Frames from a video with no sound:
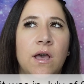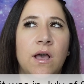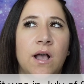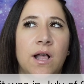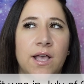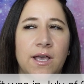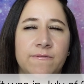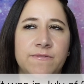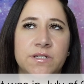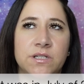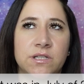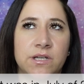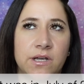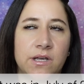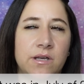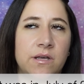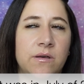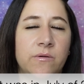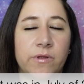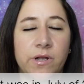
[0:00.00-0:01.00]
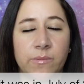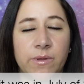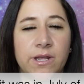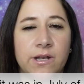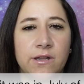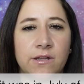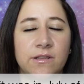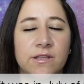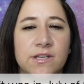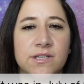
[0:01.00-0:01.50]
I'll have to look when I'm
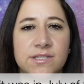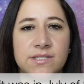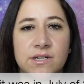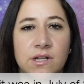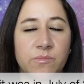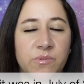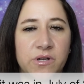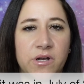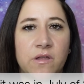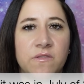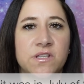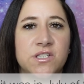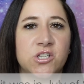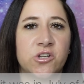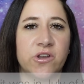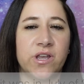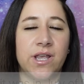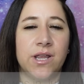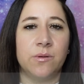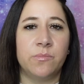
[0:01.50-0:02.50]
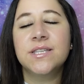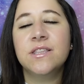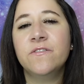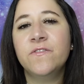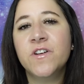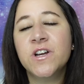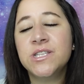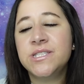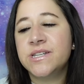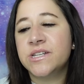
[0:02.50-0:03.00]
editing this and I'll put it on the screen. So the
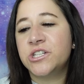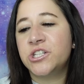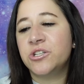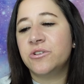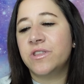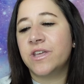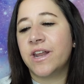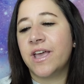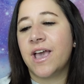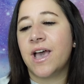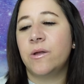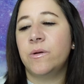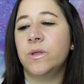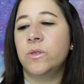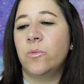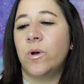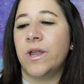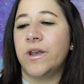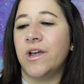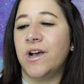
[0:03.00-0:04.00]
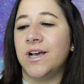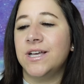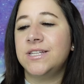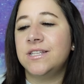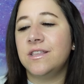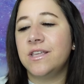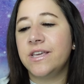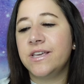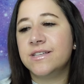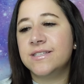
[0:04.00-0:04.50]
first issue that I had with Whatnot,
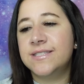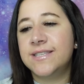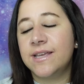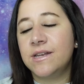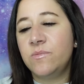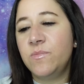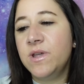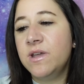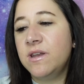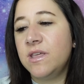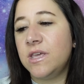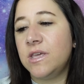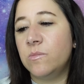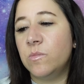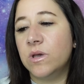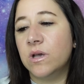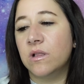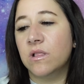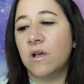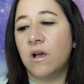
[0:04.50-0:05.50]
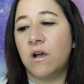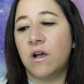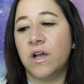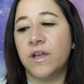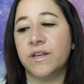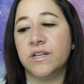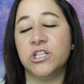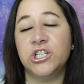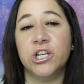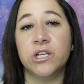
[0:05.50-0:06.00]
they sent me an email
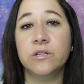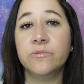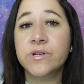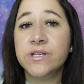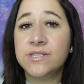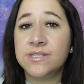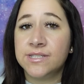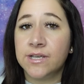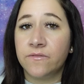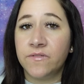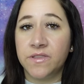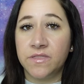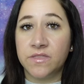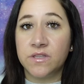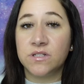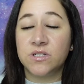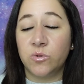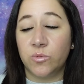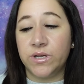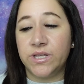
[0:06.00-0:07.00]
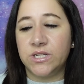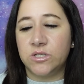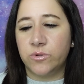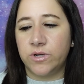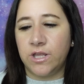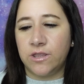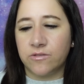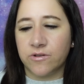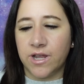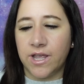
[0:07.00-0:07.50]
on January 7th,
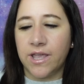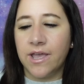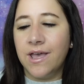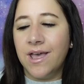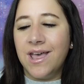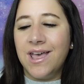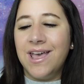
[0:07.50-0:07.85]
2023.